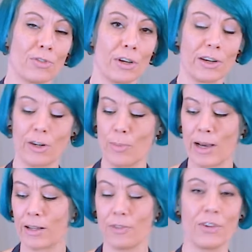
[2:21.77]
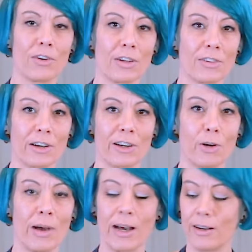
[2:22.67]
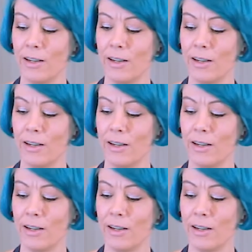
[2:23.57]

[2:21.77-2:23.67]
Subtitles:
It's not gonna go bad. The vinaigrette's not gonna go bad.